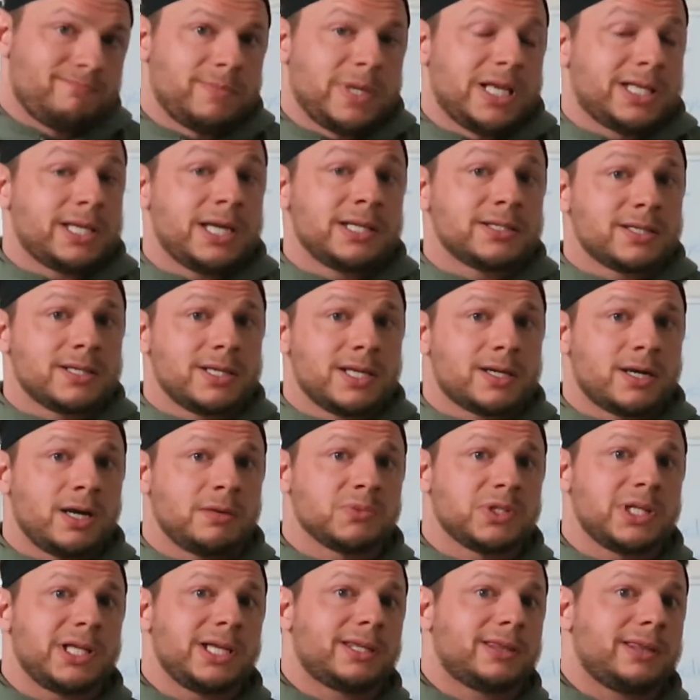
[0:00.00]
Intensity
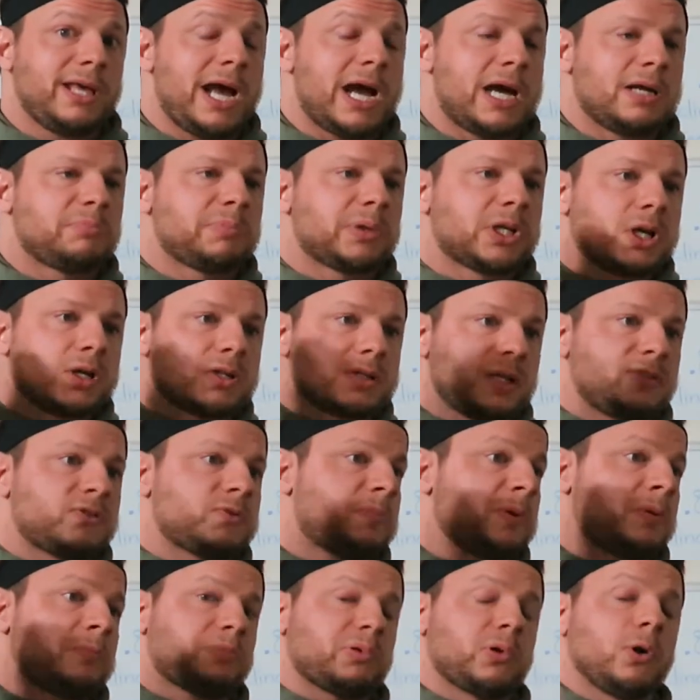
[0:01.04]
comes like that because it's
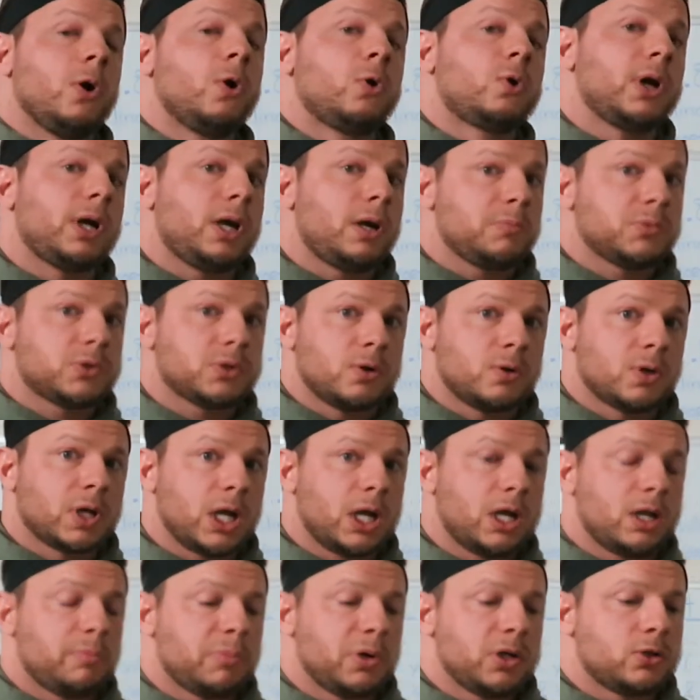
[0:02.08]
been programmed,
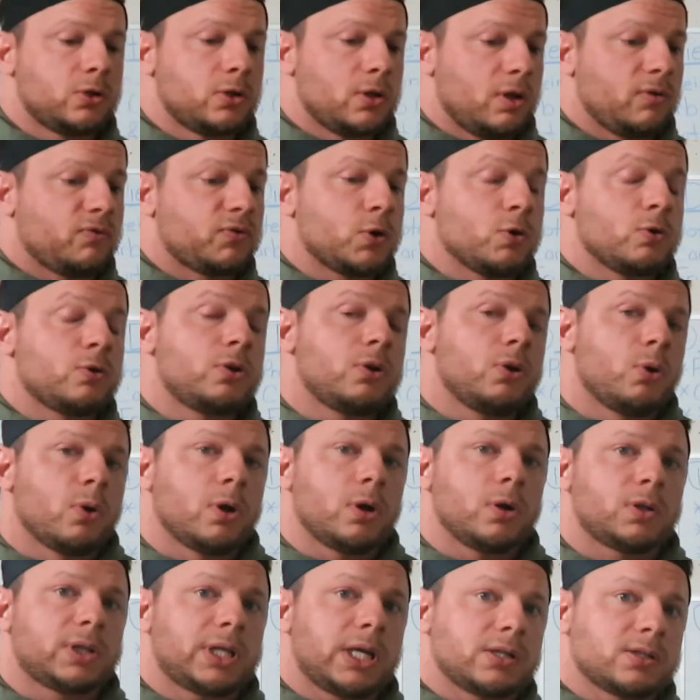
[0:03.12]
okay? But if you're
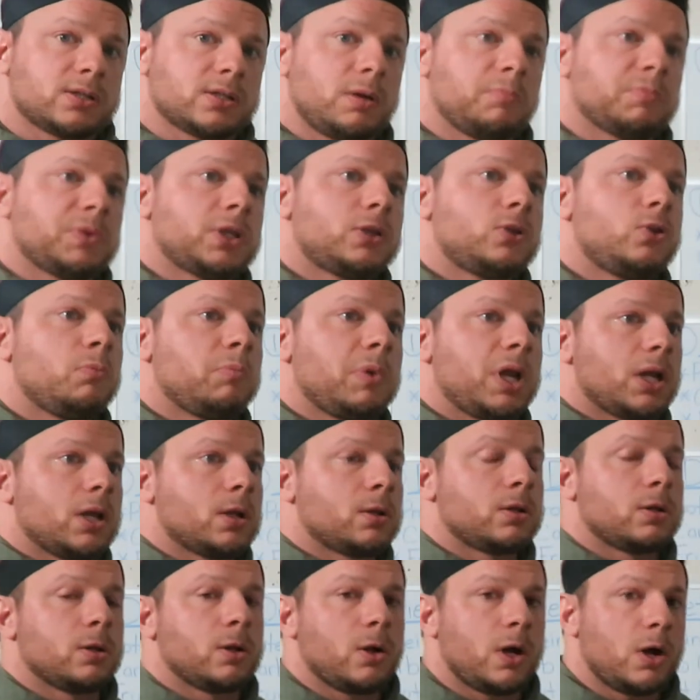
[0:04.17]
newer, that's something you may need
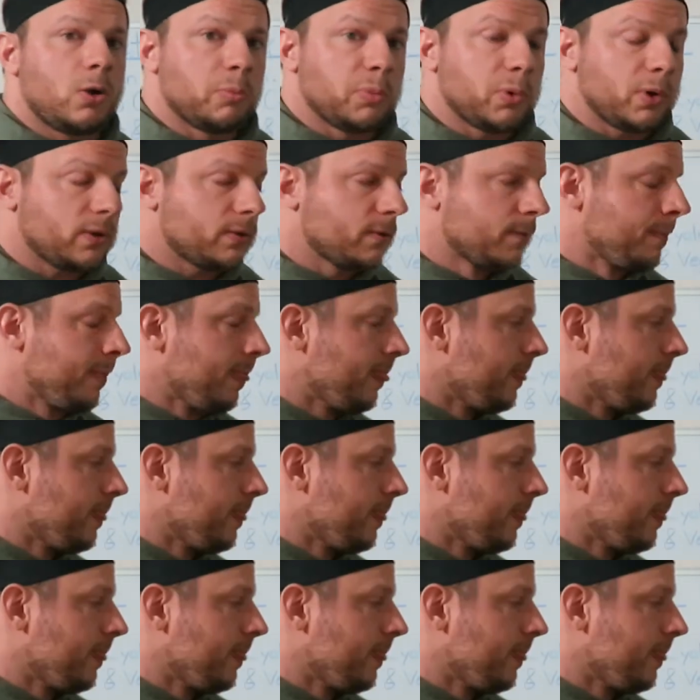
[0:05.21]
a little help with.